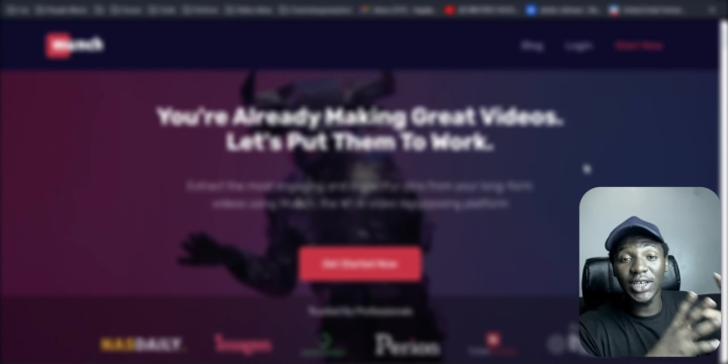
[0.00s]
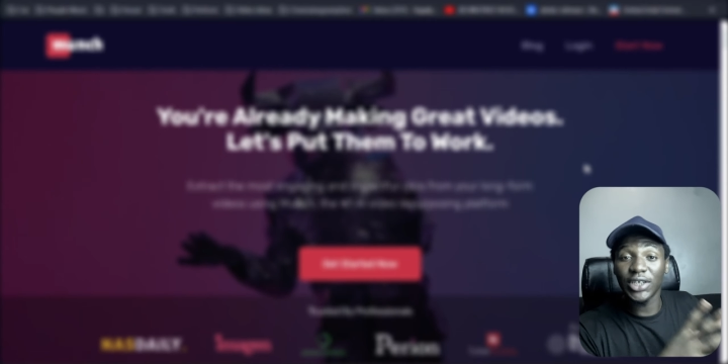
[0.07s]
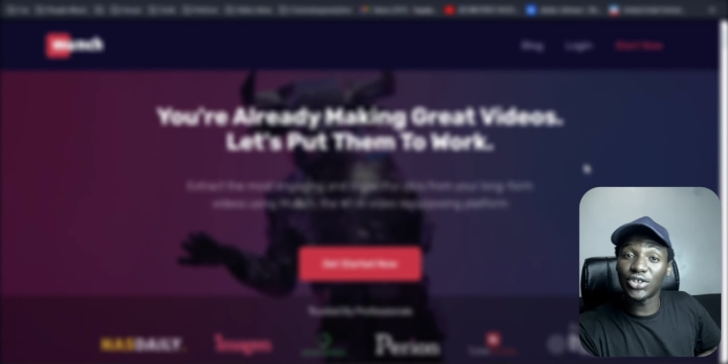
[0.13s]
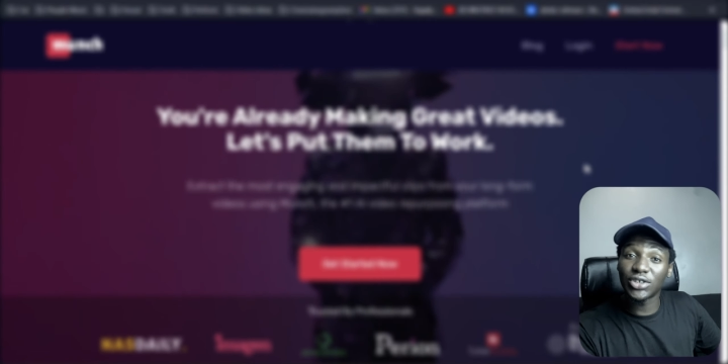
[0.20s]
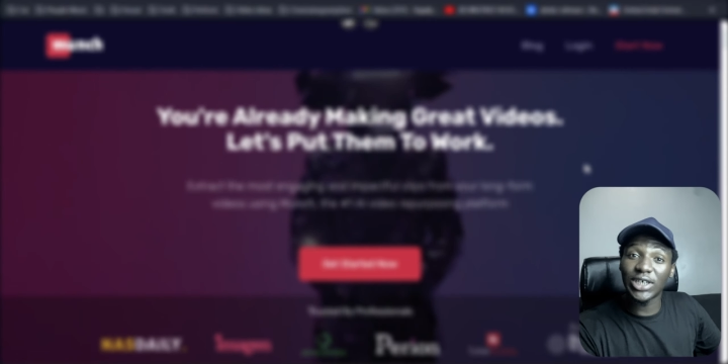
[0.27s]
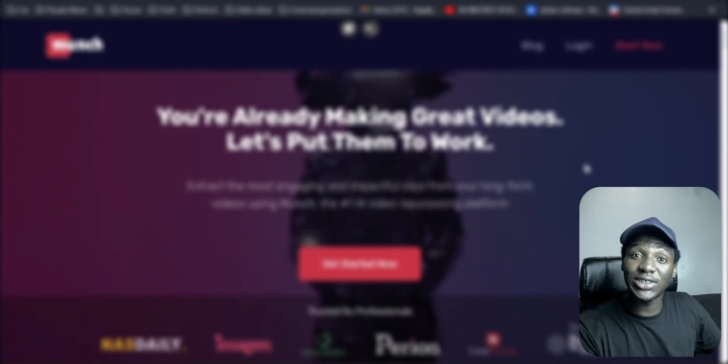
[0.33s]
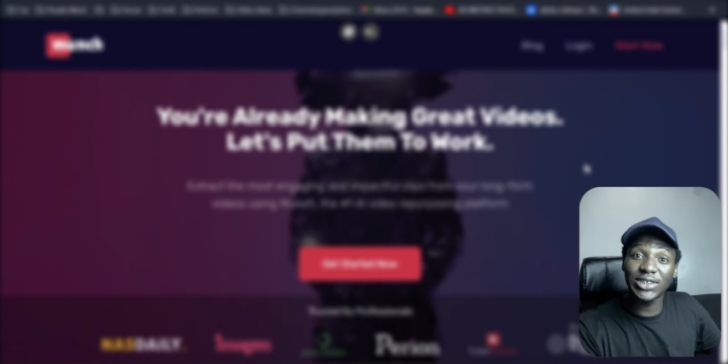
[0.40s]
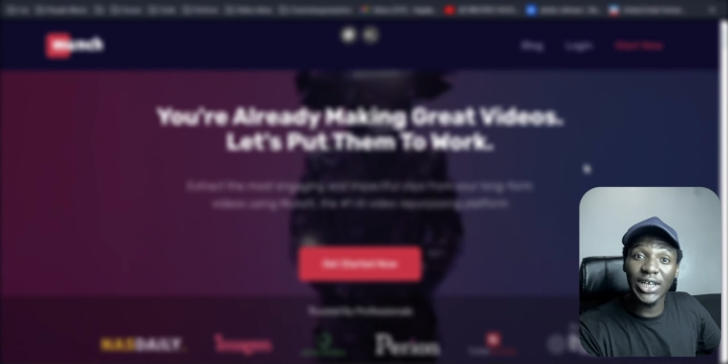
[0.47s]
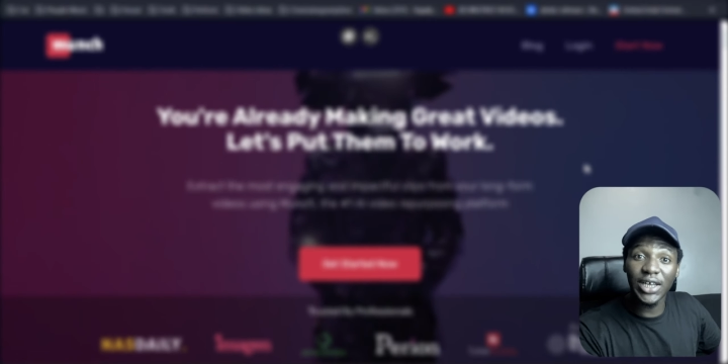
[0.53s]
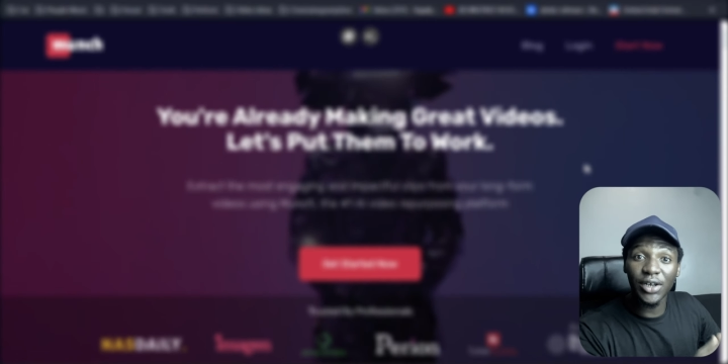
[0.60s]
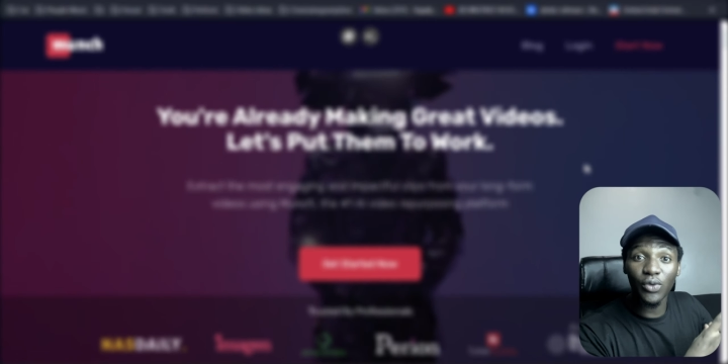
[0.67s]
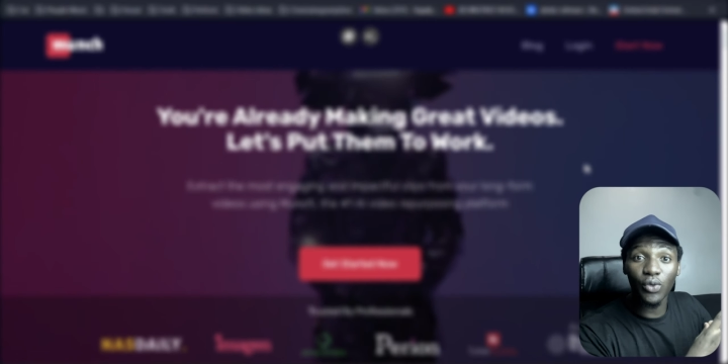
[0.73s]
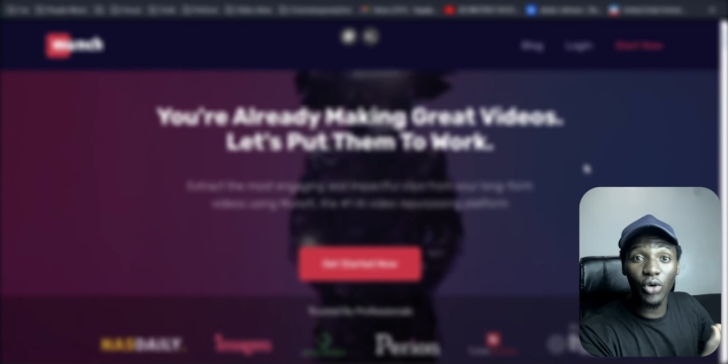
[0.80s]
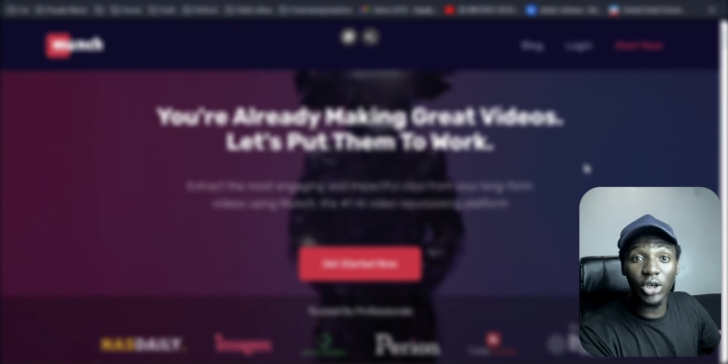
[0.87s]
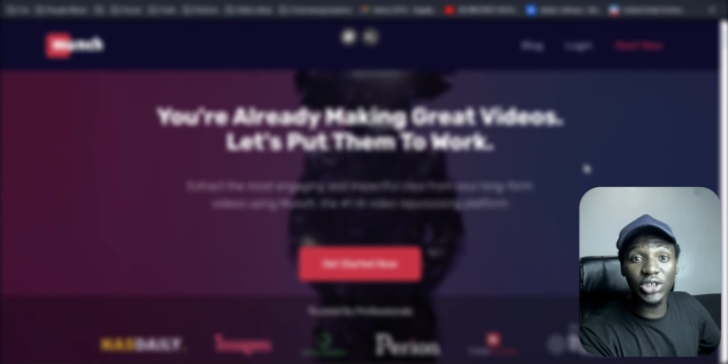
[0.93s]
interested
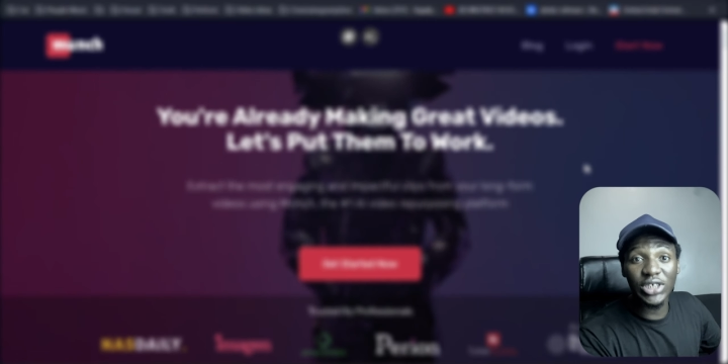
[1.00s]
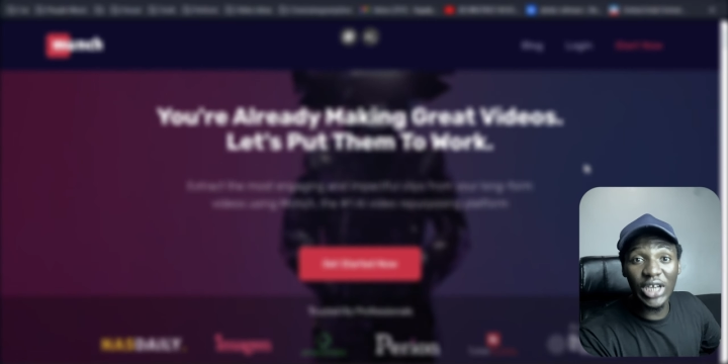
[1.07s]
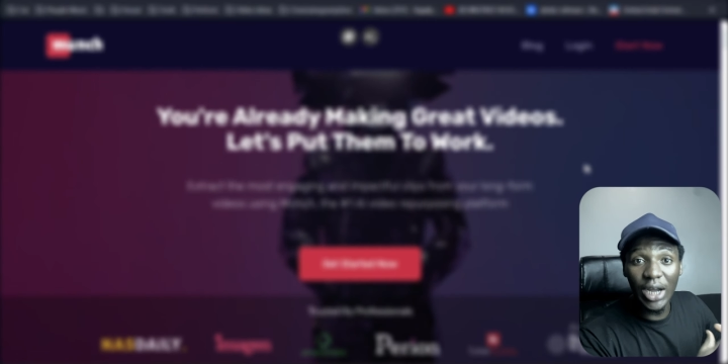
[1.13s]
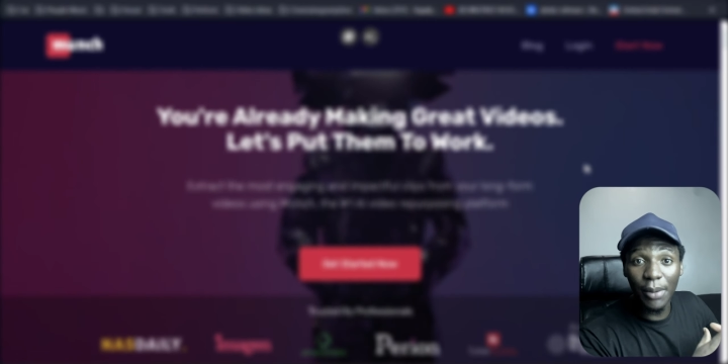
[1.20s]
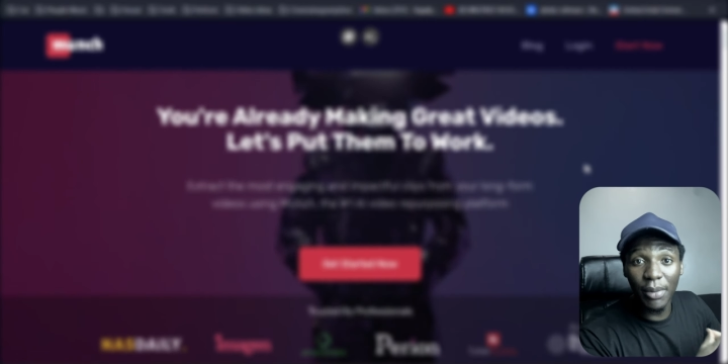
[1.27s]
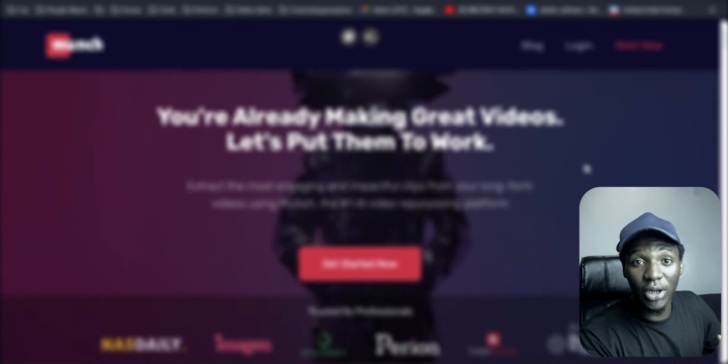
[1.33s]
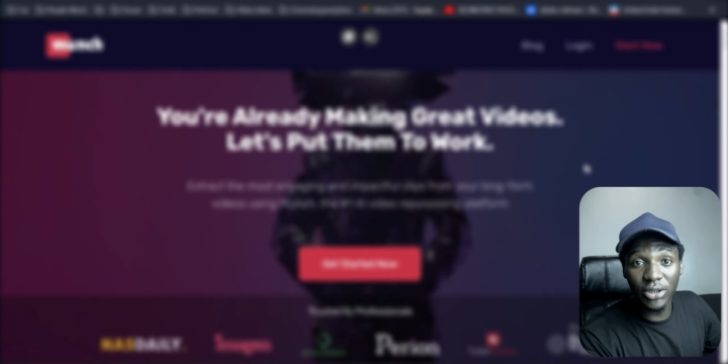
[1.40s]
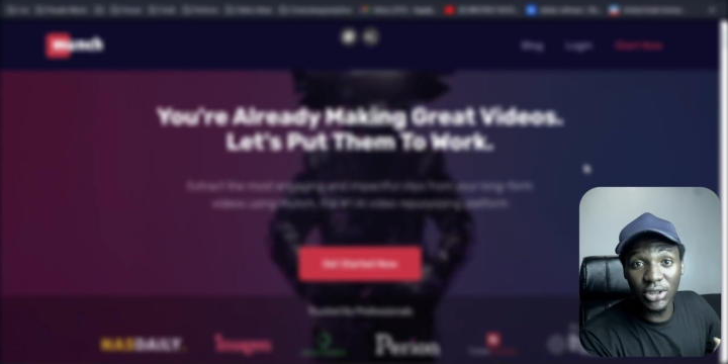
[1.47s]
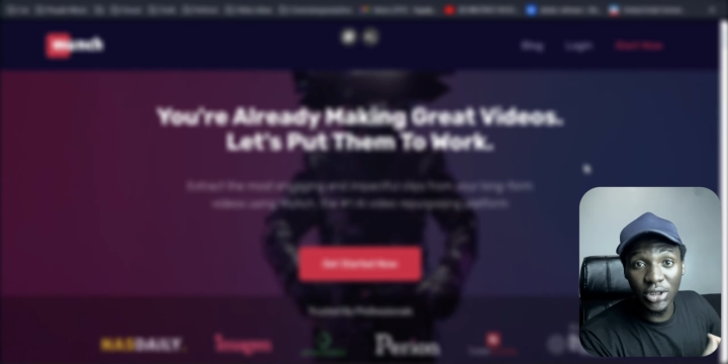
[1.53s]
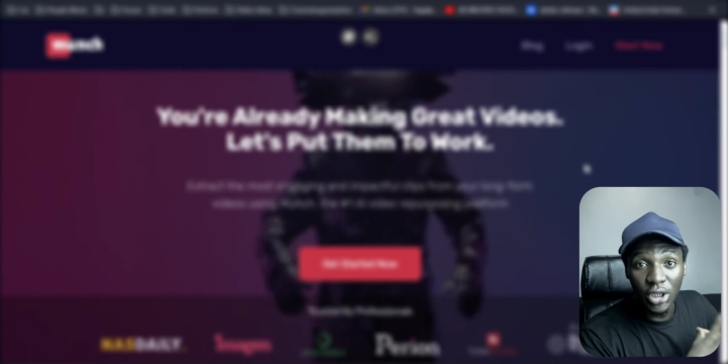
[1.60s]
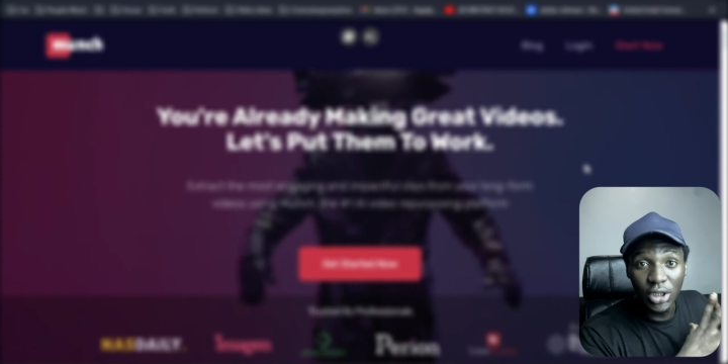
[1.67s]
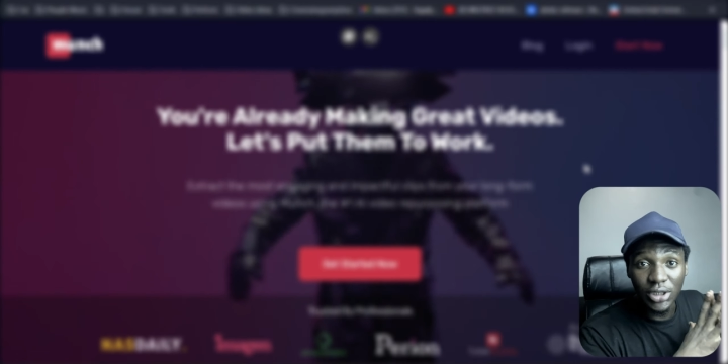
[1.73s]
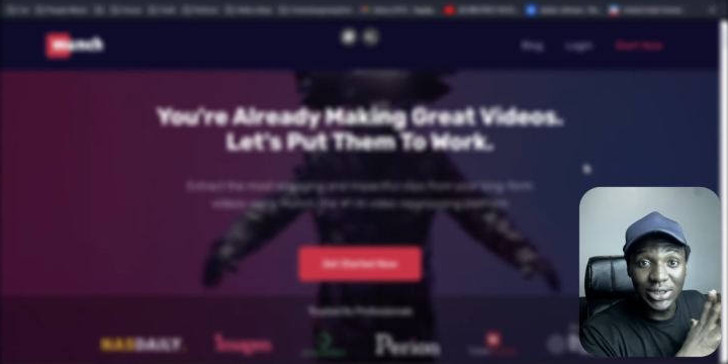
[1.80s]
in what you're about